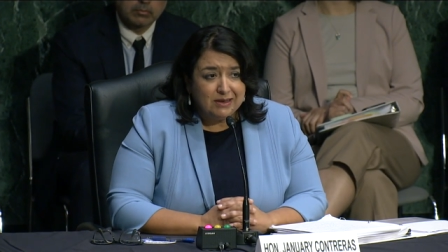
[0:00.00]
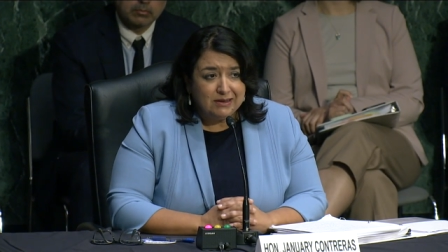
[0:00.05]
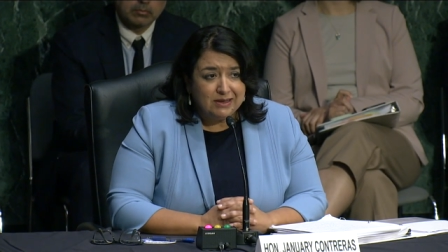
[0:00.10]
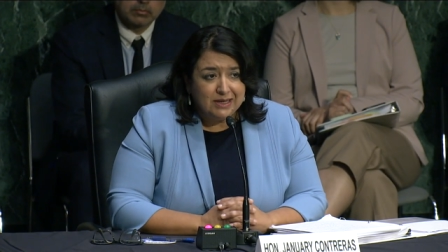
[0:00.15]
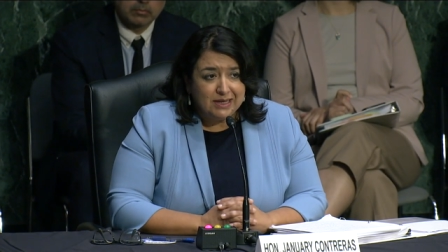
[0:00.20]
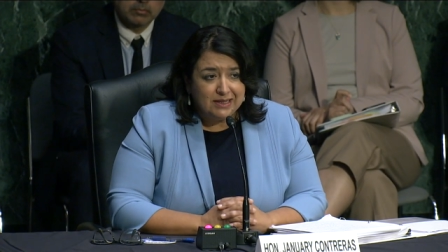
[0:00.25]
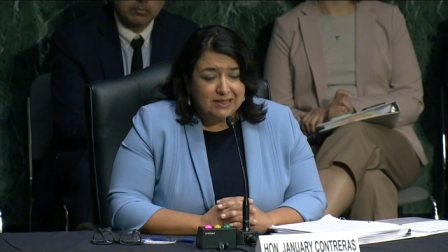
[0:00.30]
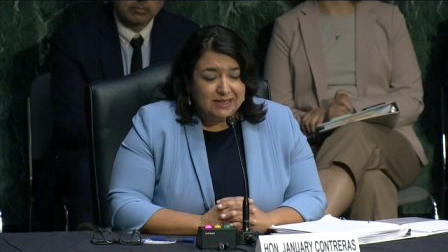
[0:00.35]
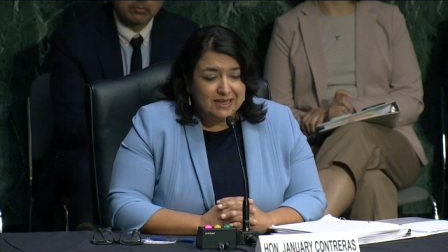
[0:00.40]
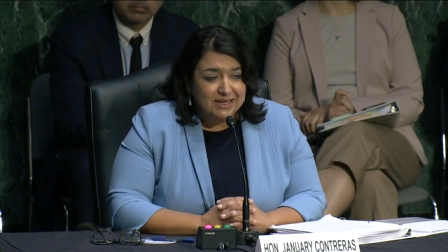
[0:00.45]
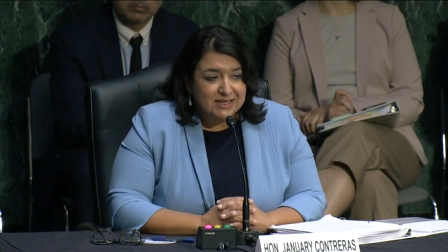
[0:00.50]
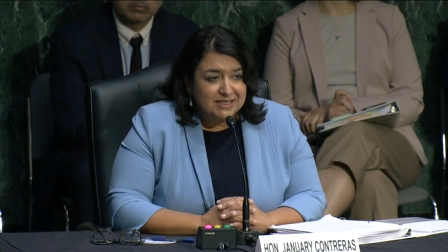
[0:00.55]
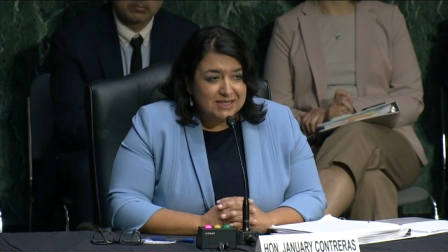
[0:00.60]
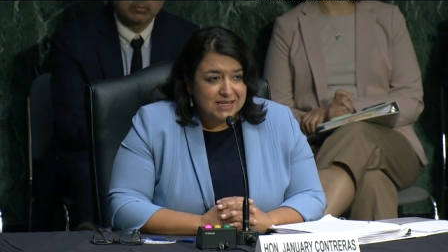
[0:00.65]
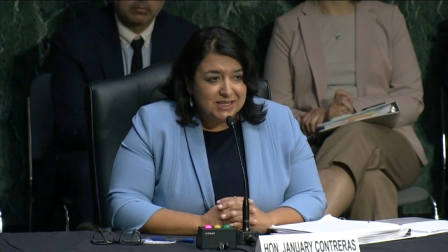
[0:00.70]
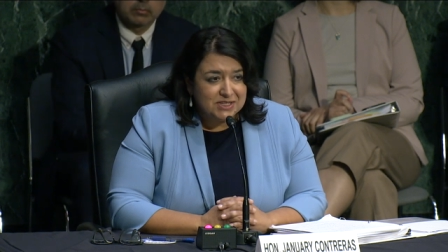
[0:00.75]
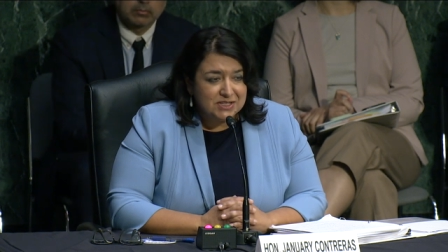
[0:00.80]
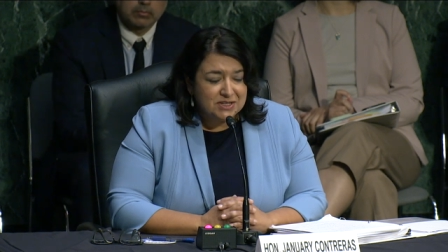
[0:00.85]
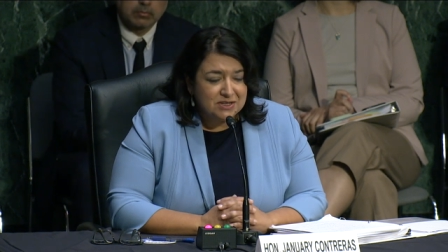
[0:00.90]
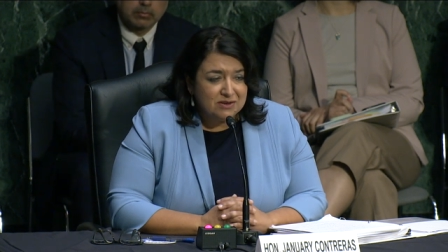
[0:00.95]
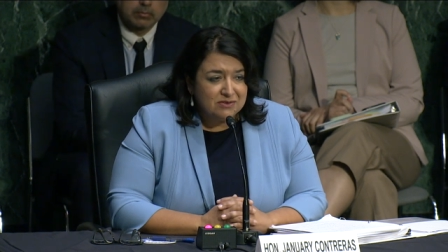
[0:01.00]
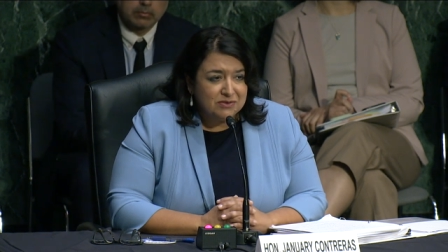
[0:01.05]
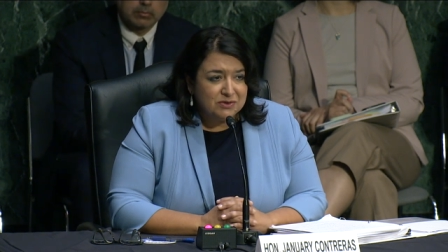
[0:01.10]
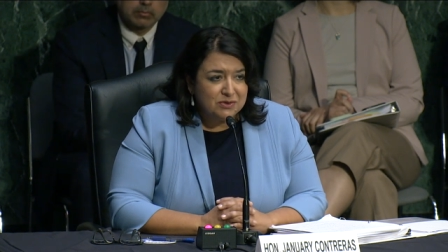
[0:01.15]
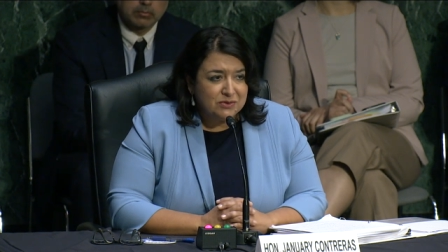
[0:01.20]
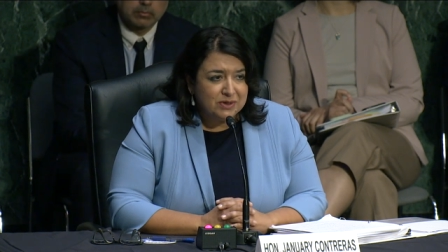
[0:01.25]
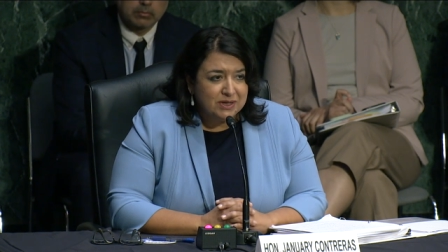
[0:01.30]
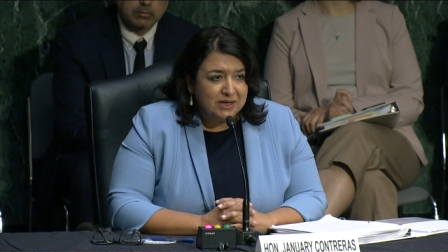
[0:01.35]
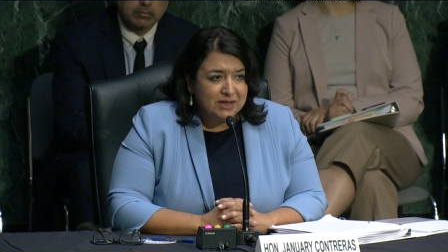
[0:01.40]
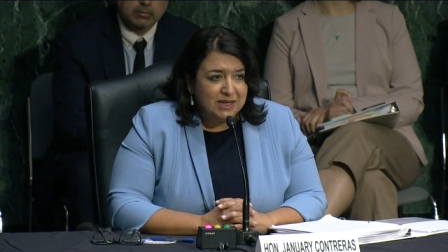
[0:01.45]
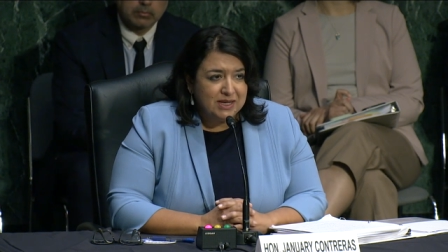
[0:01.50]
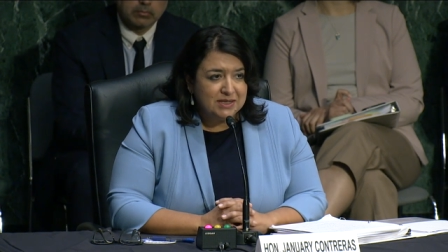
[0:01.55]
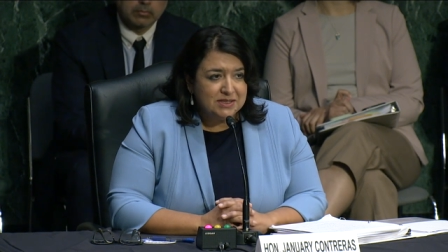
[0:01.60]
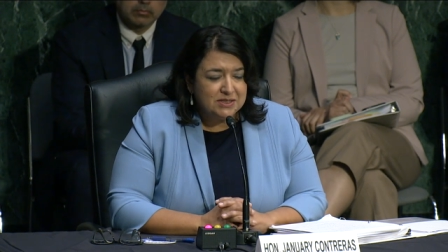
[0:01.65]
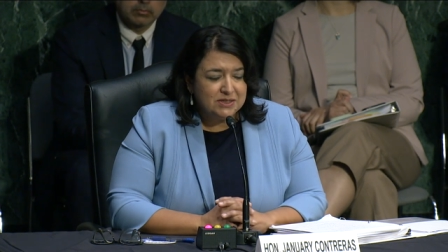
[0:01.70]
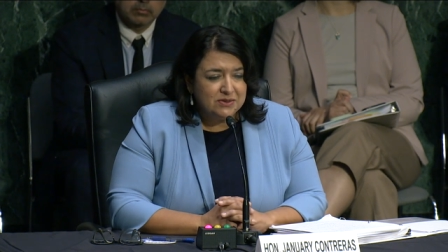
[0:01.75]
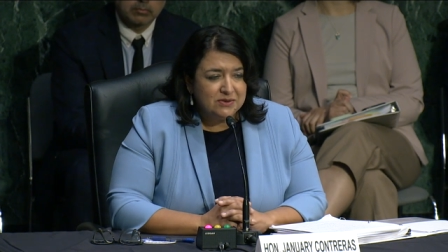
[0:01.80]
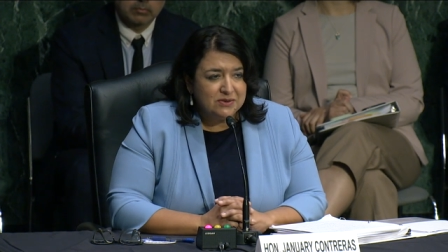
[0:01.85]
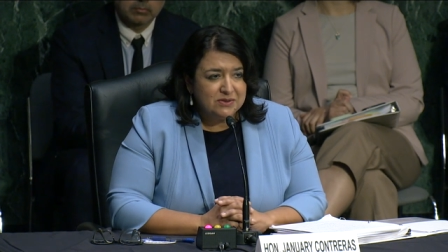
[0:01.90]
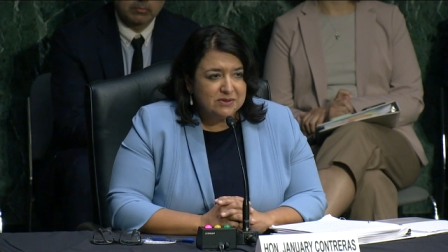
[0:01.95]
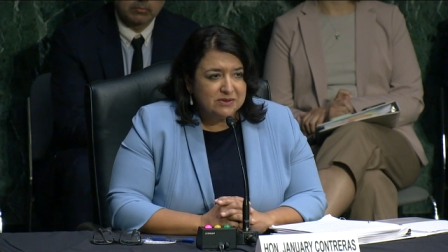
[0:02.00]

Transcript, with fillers: get the attention of who I need to